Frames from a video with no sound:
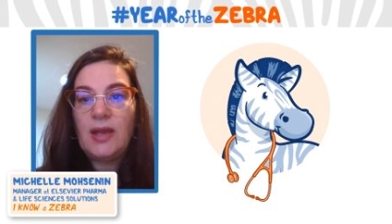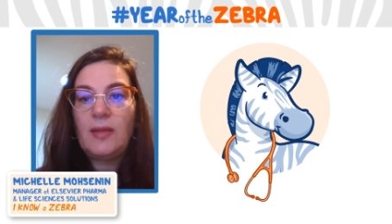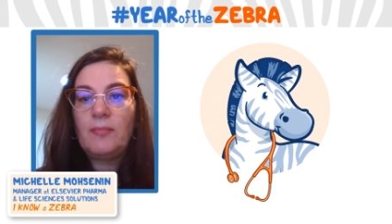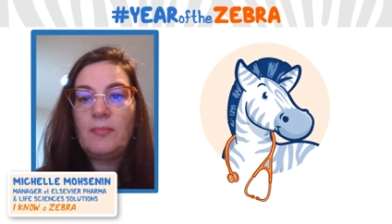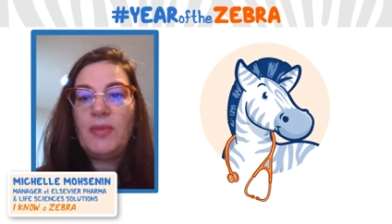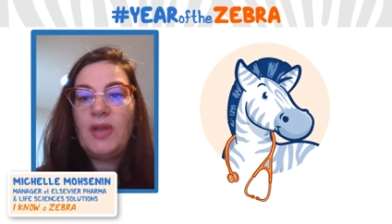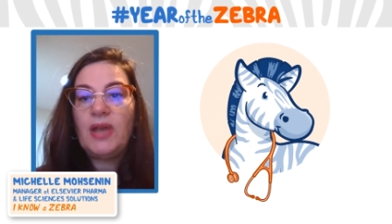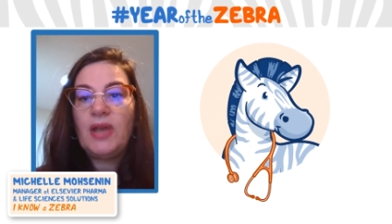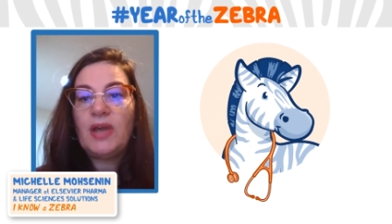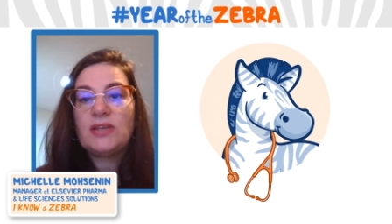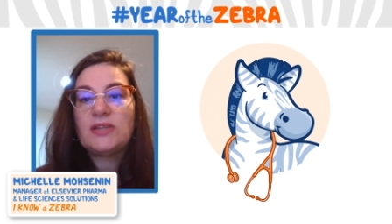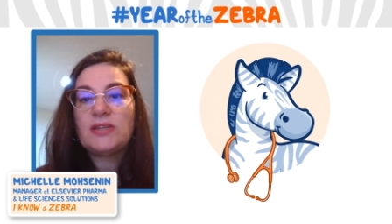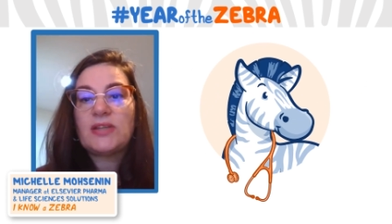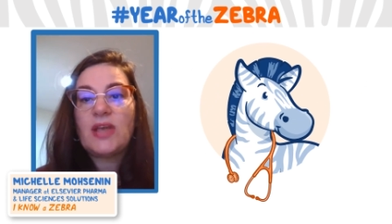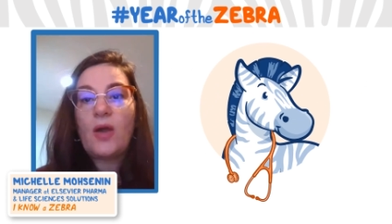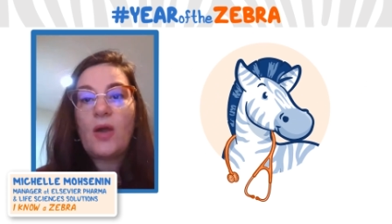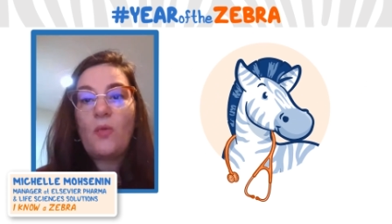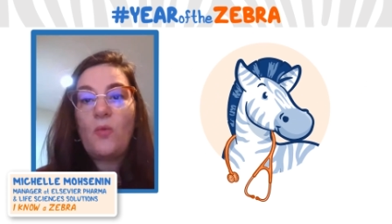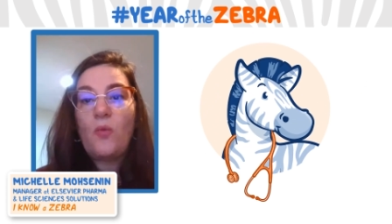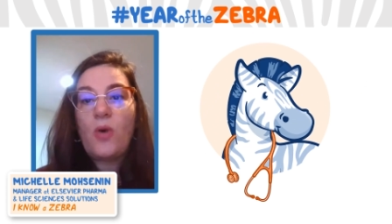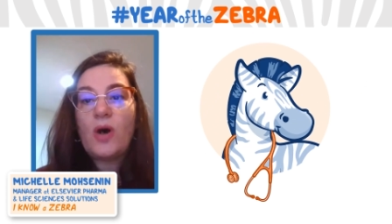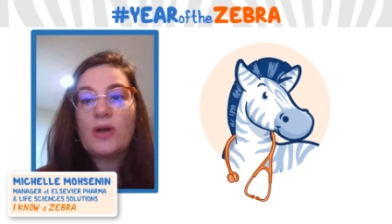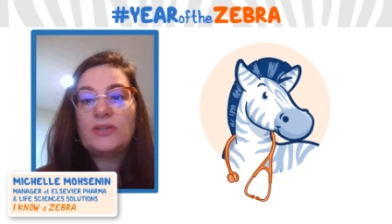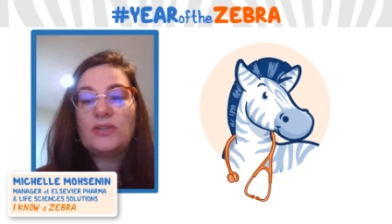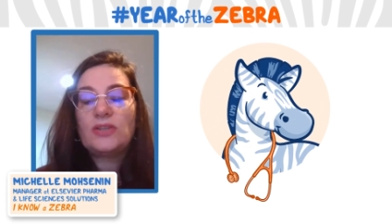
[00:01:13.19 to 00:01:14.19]
because I
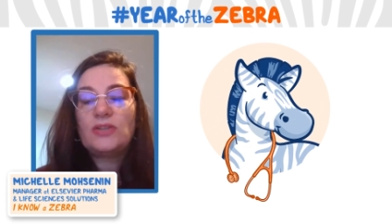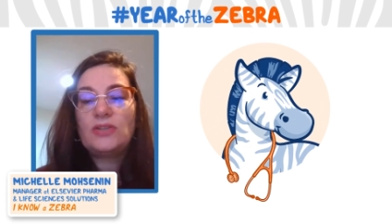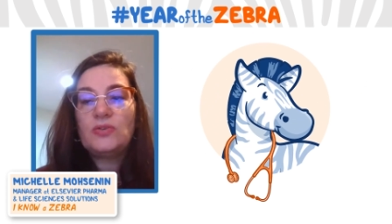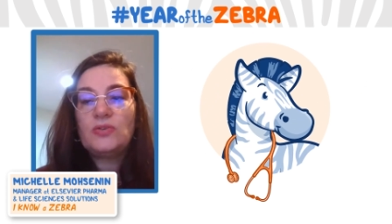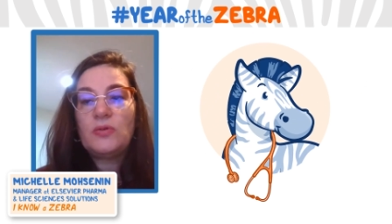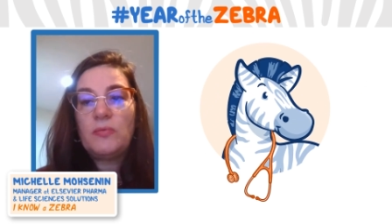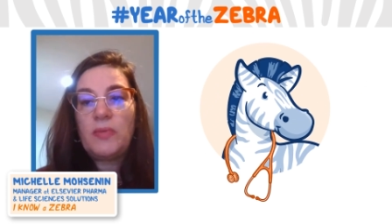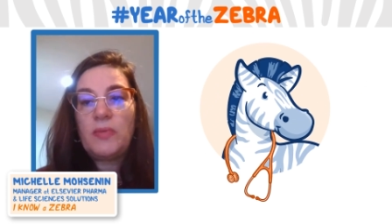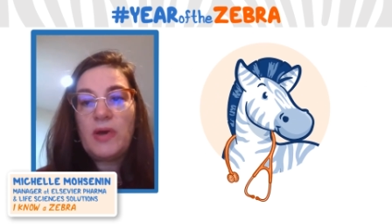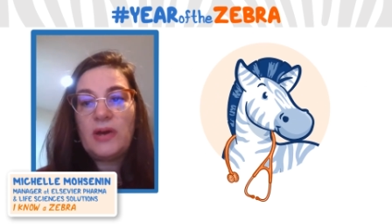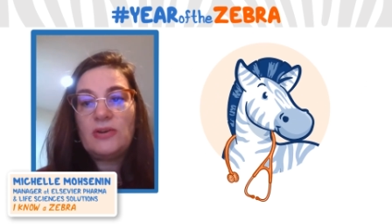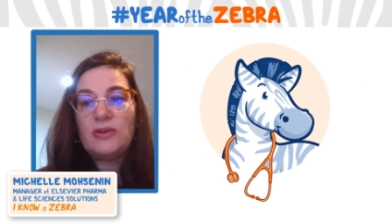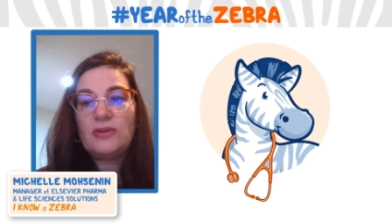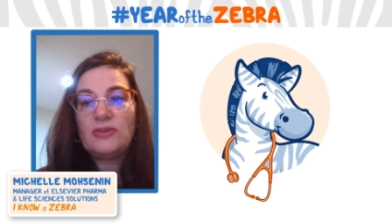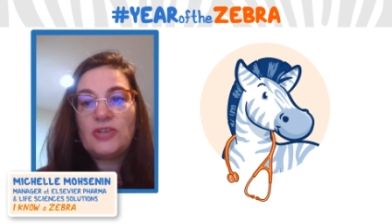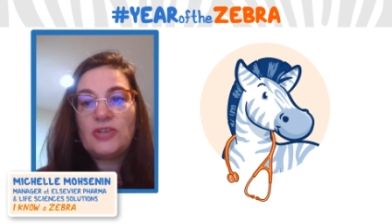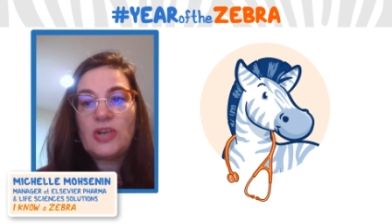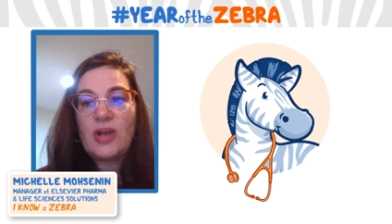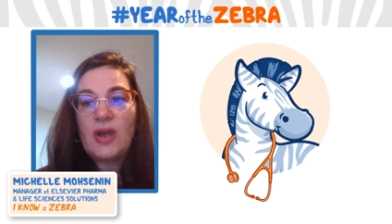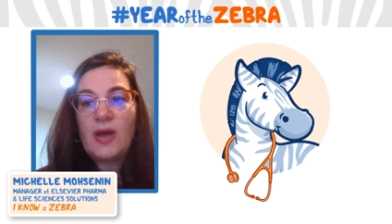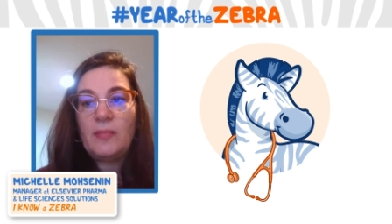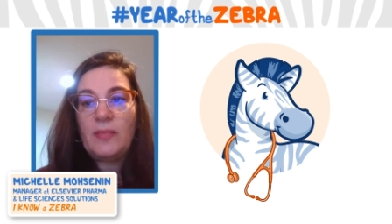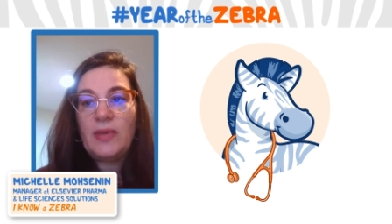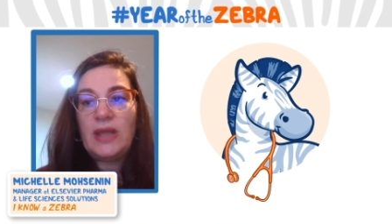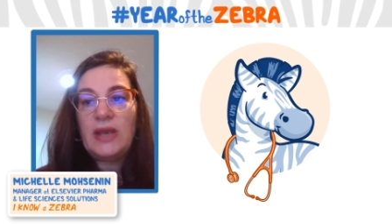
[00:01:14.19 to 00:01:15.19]
want to do a better job